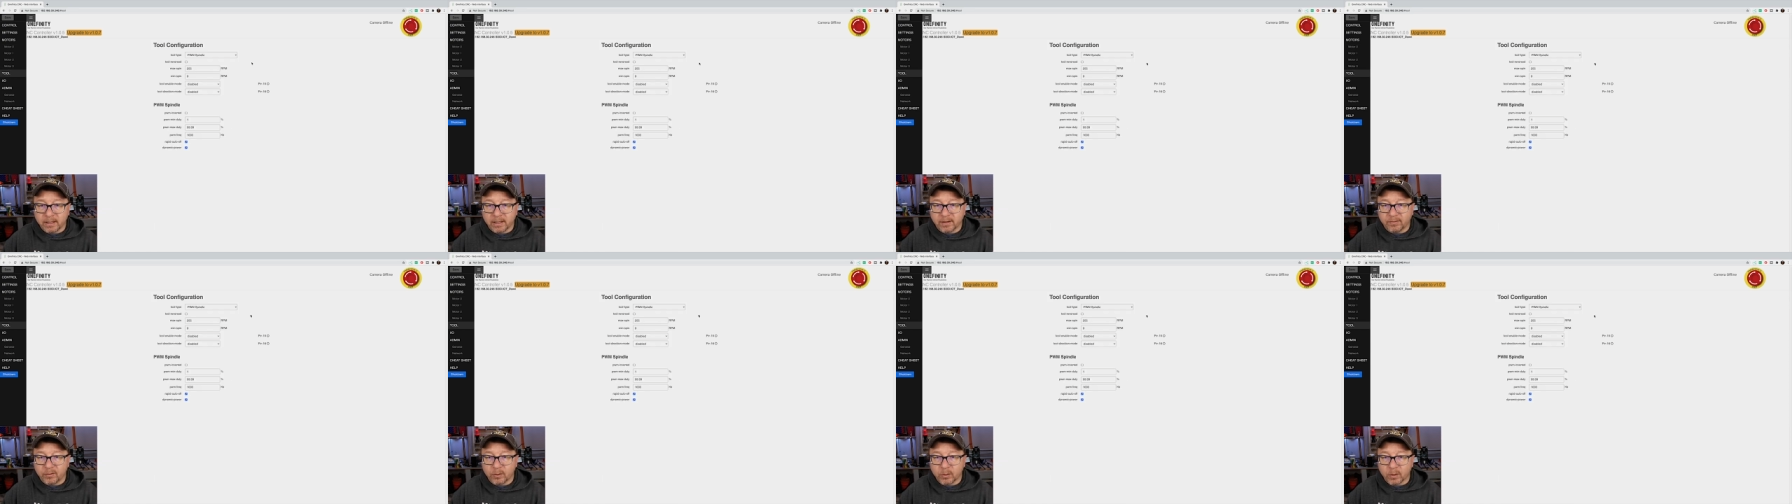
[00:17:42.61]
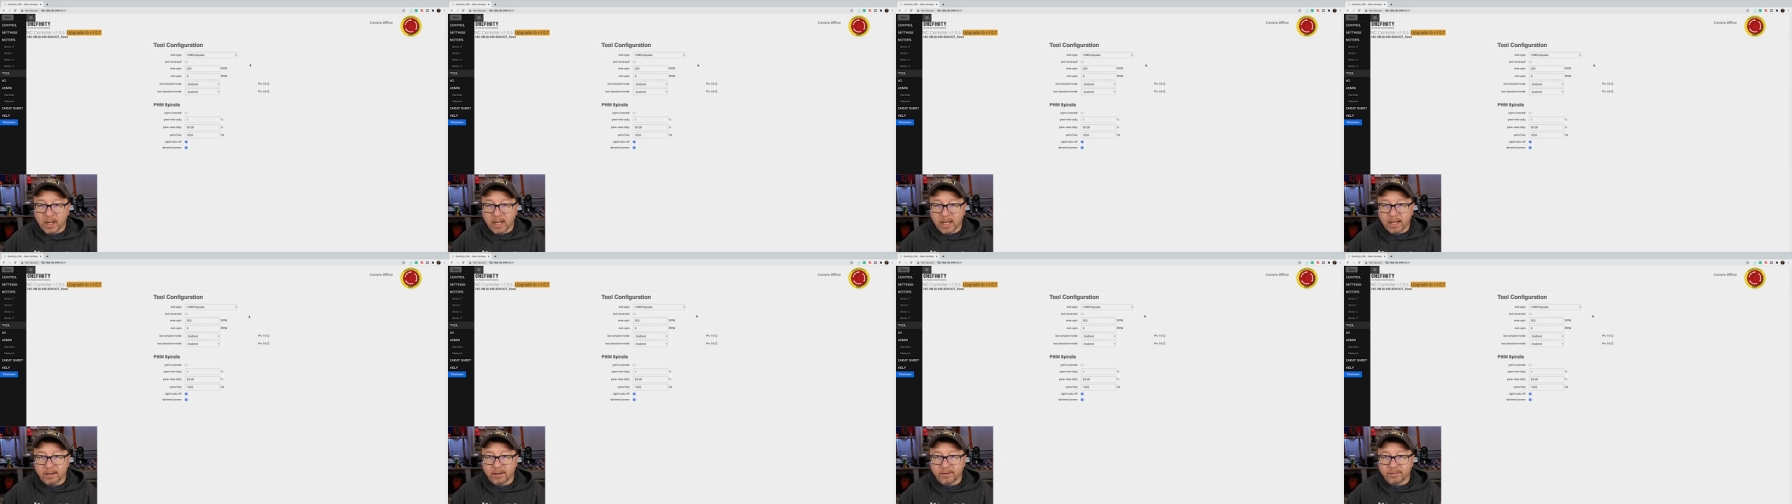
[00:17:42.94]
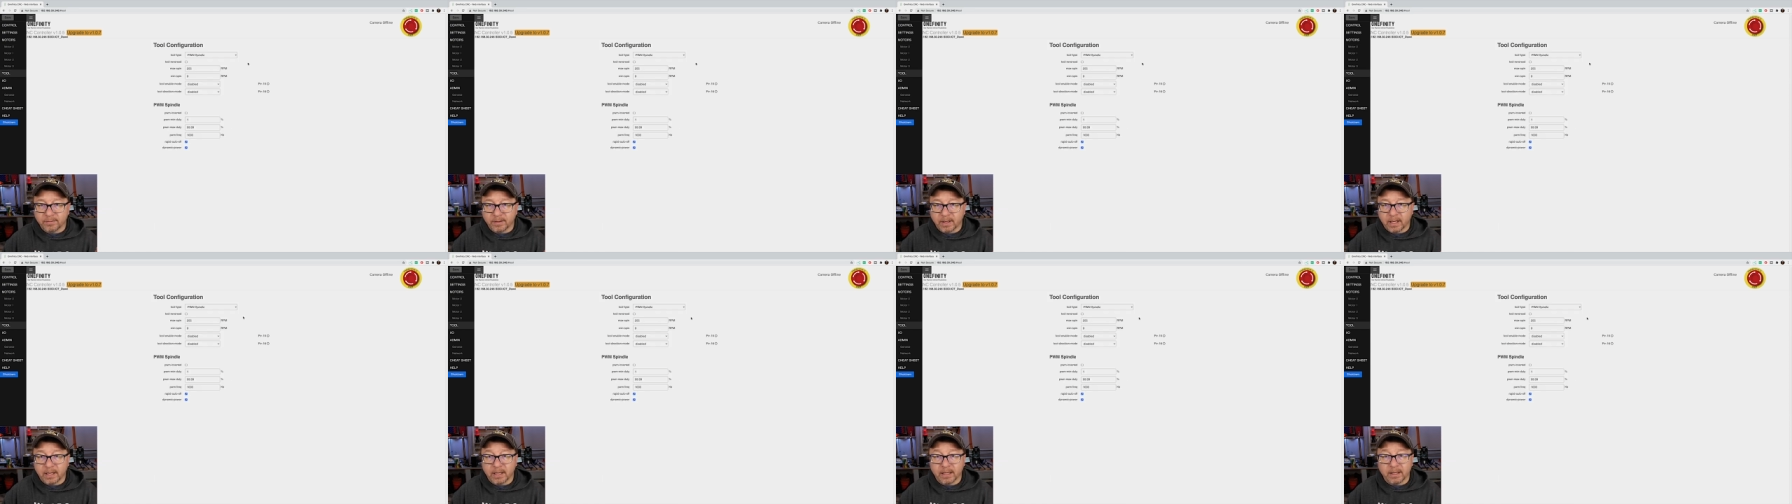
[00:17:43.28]
If you have
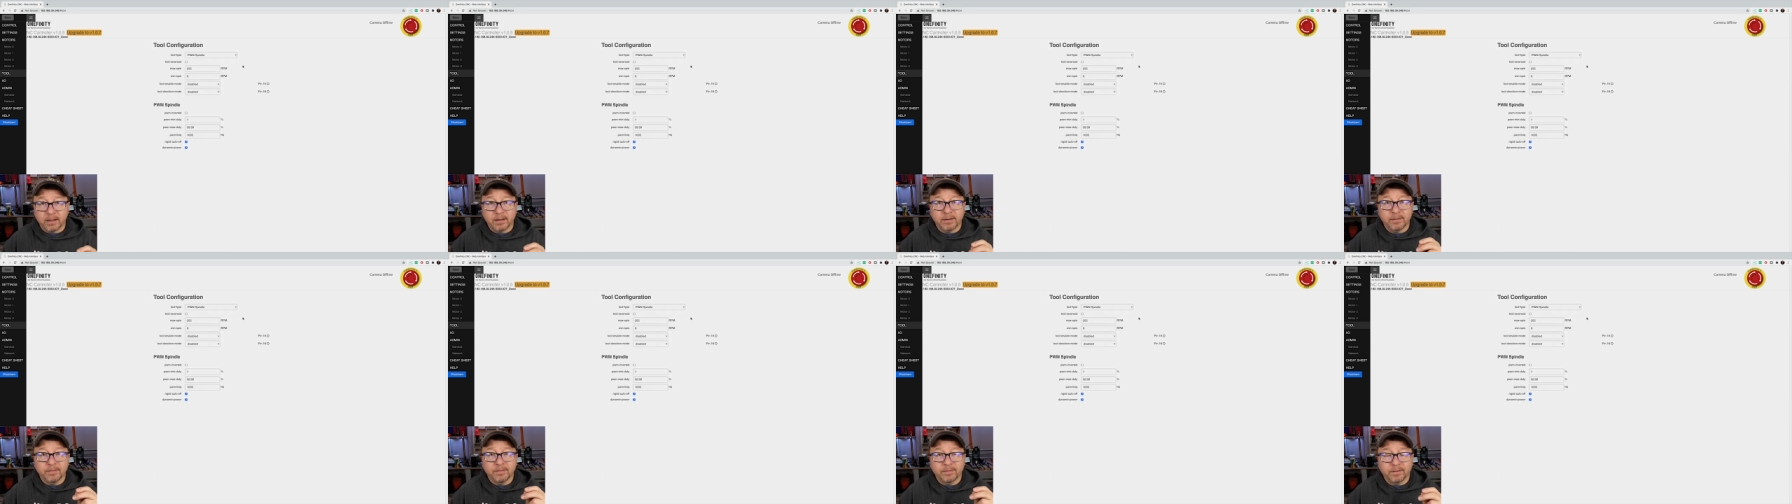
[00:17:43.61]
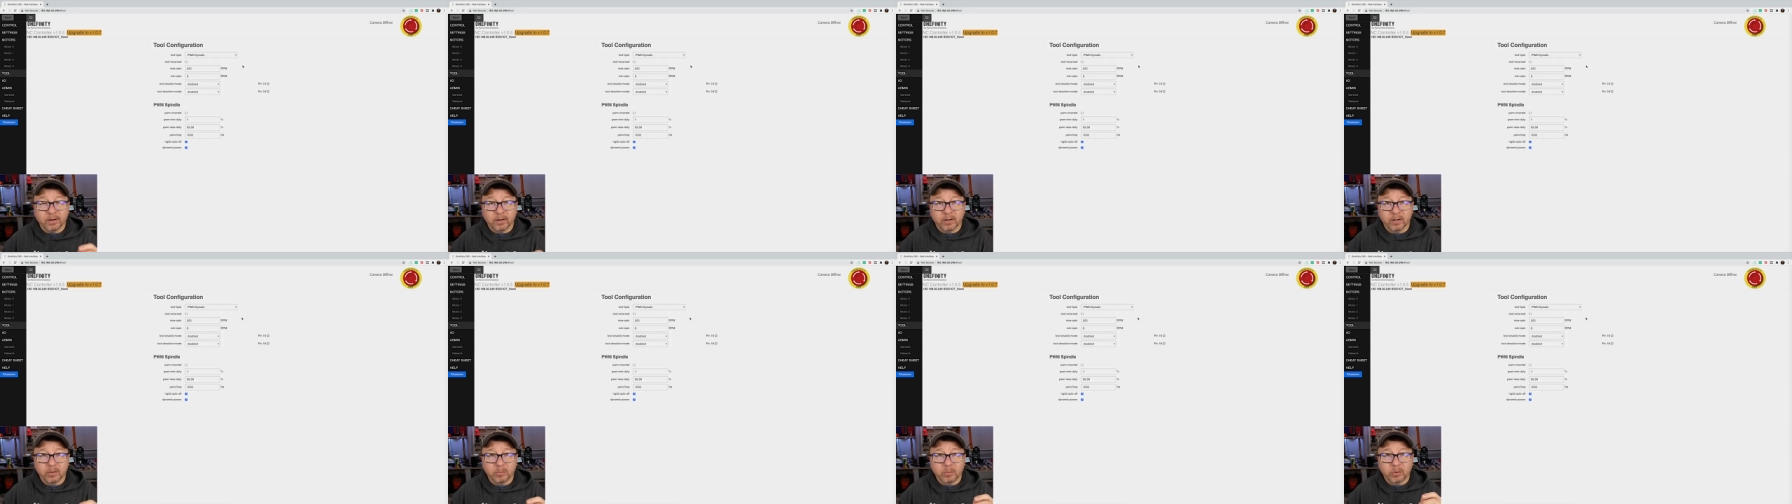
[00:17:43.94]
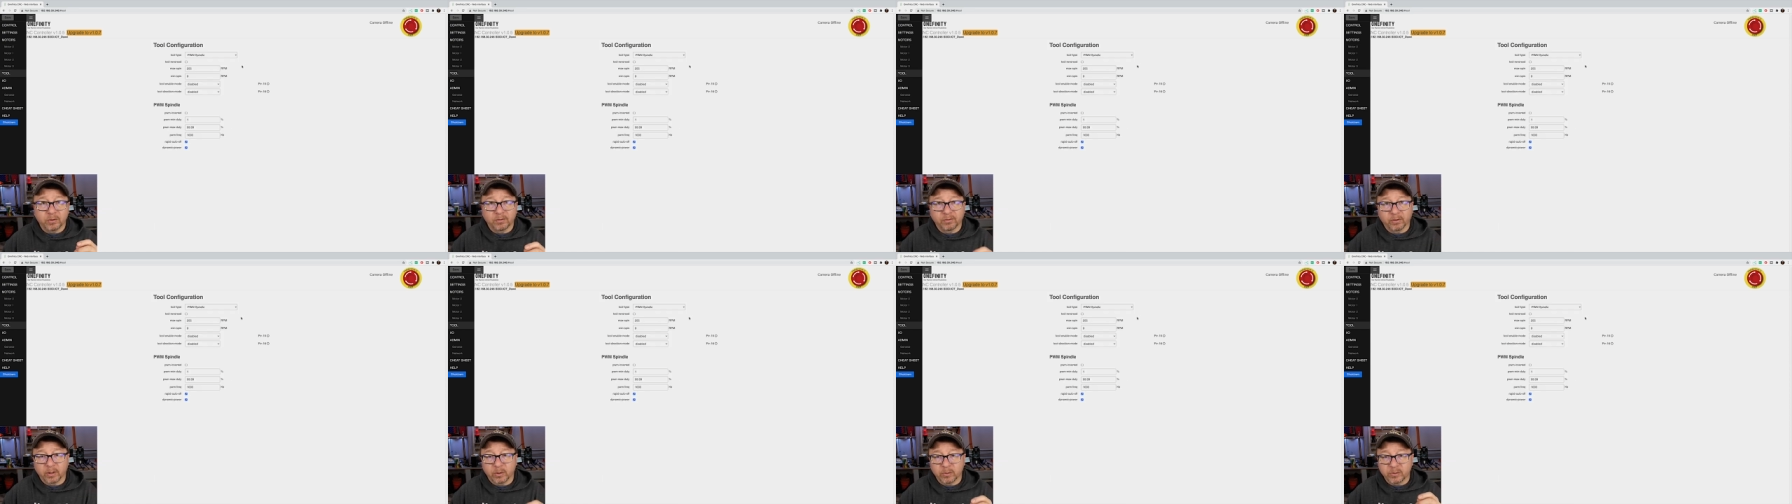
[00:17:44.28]
a variable
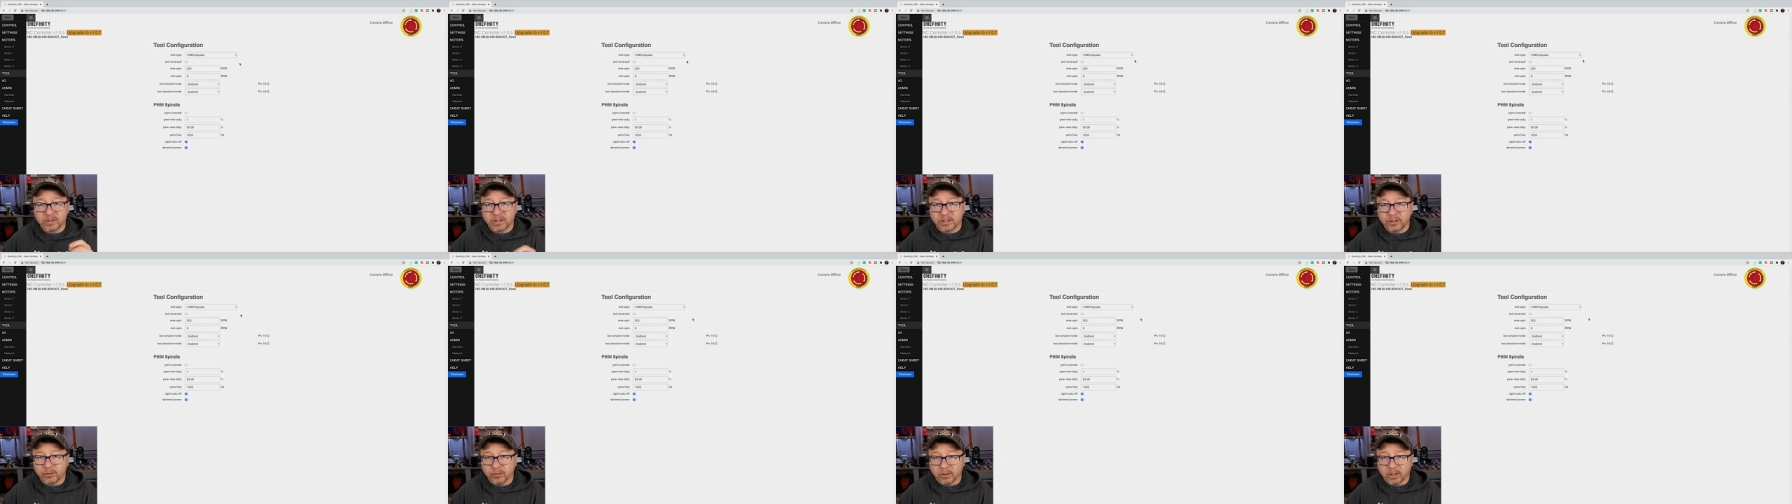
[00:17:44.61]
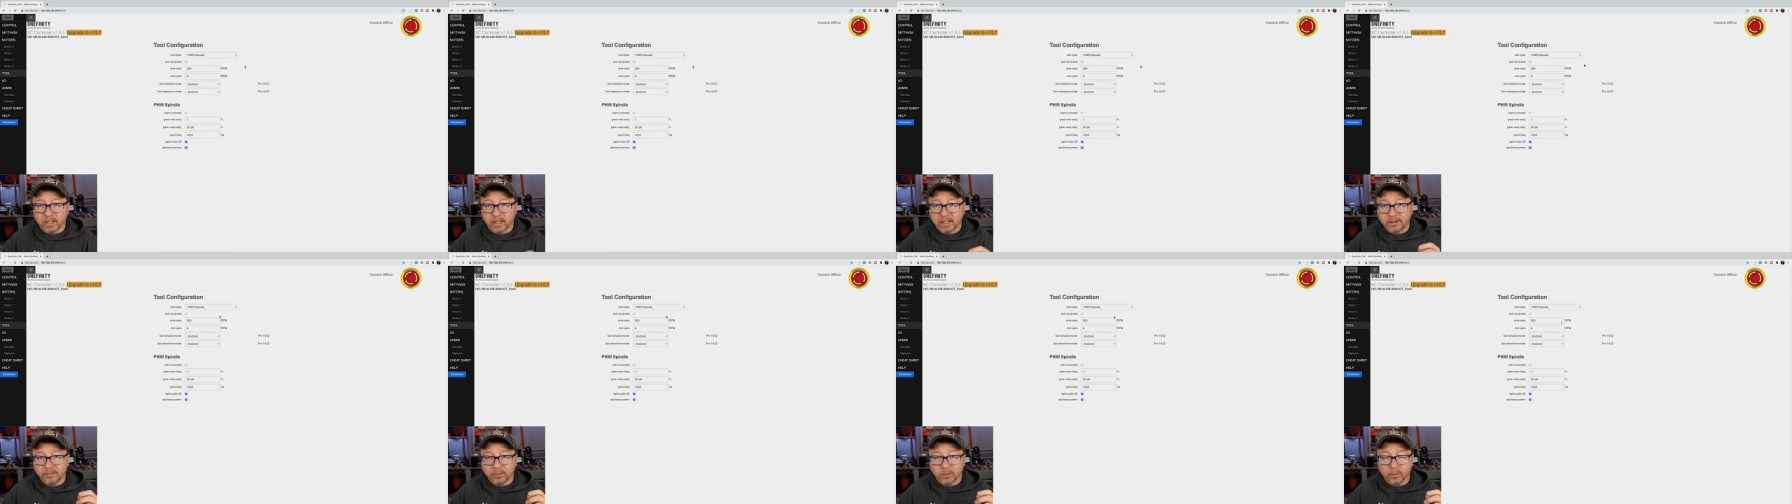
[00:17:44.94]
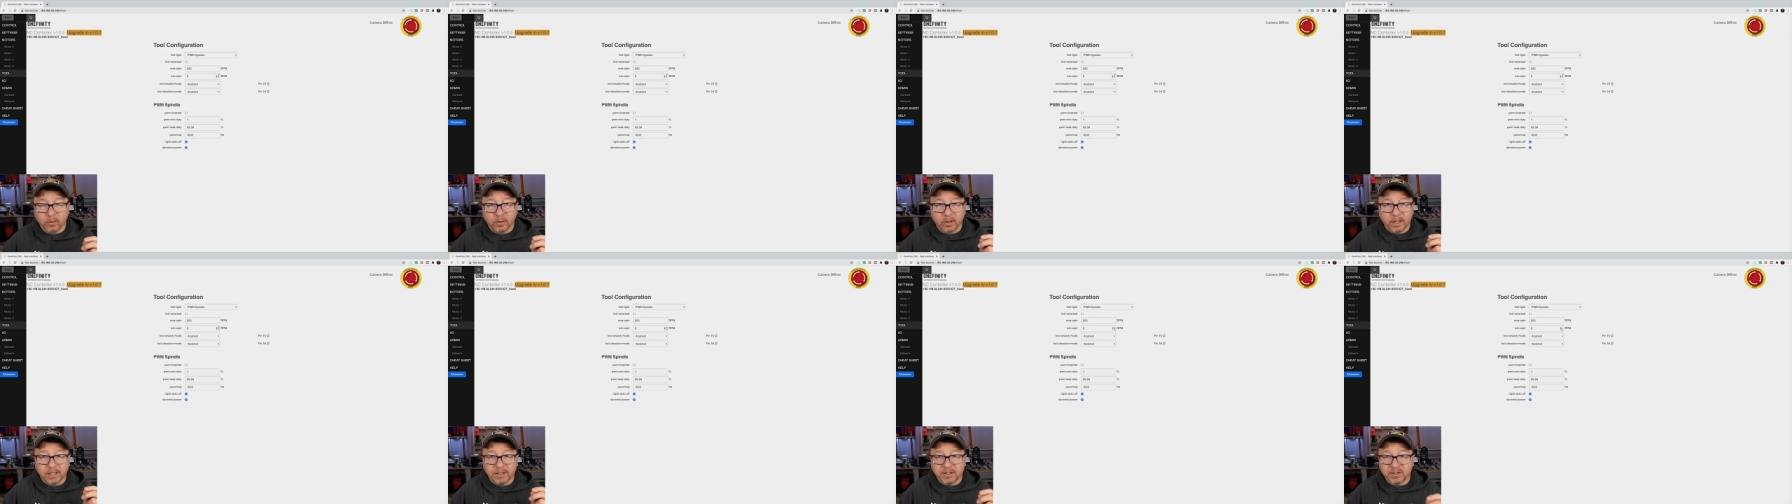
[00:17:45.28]
frequency drive
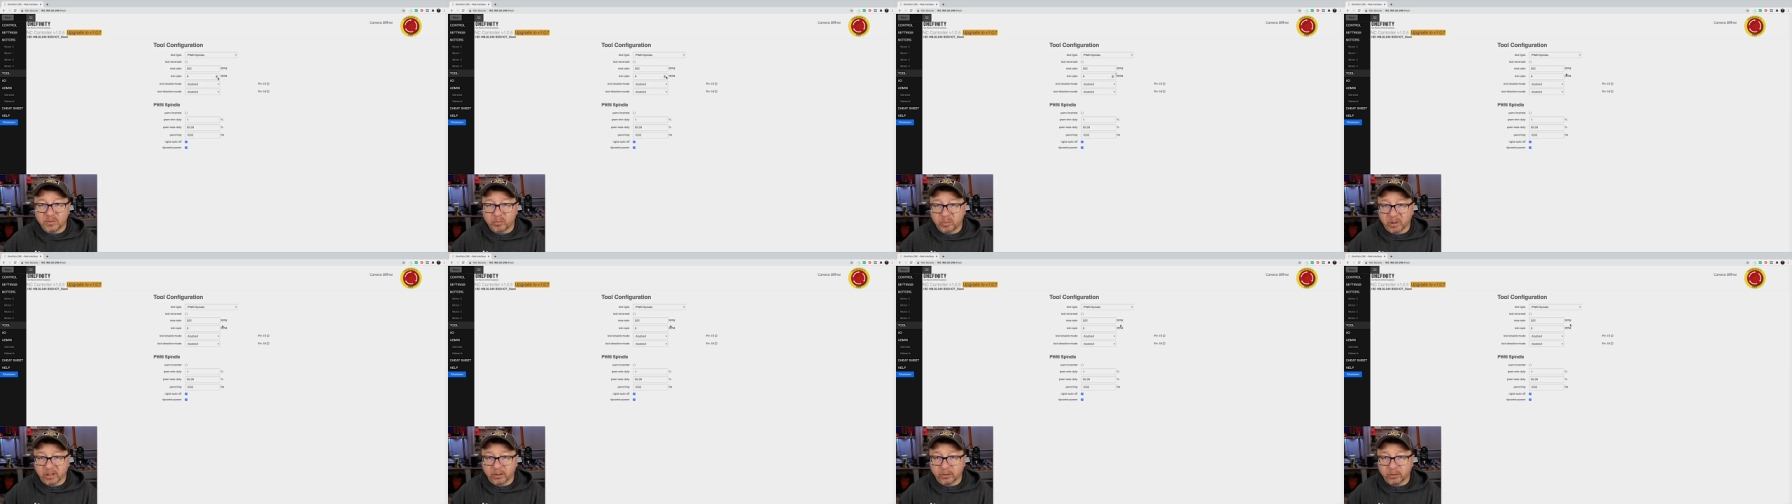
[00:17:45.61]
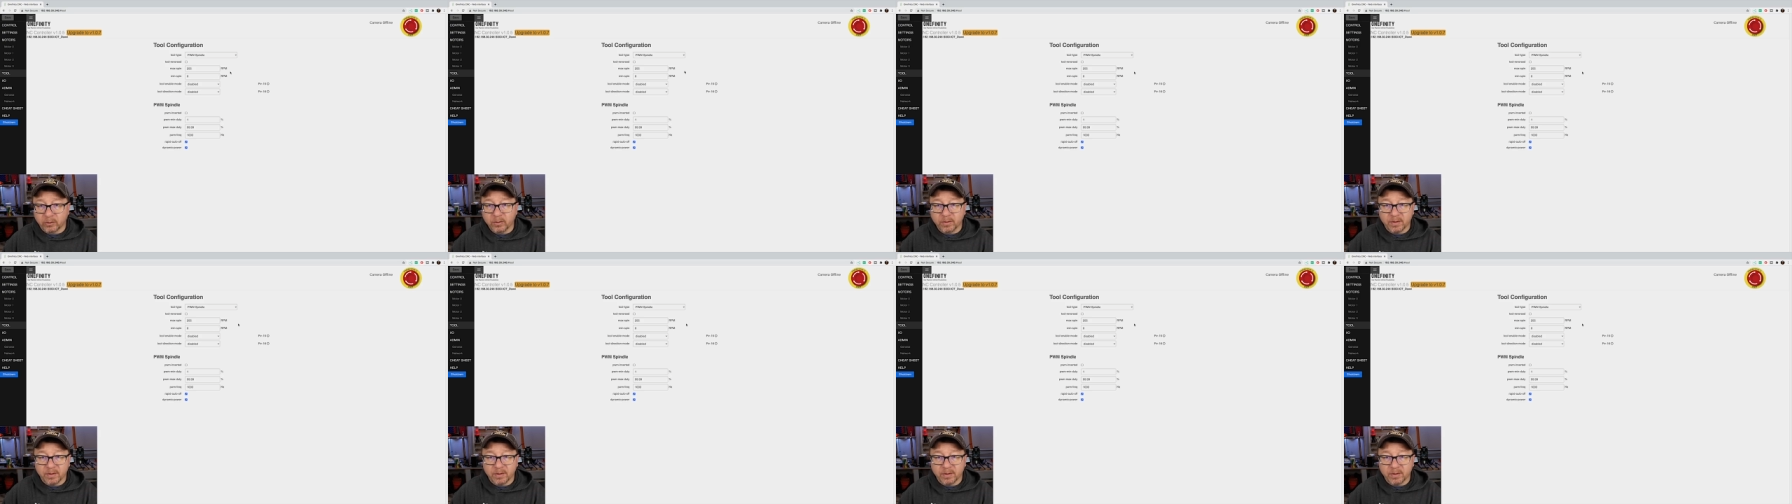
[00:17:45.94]
or a spindle,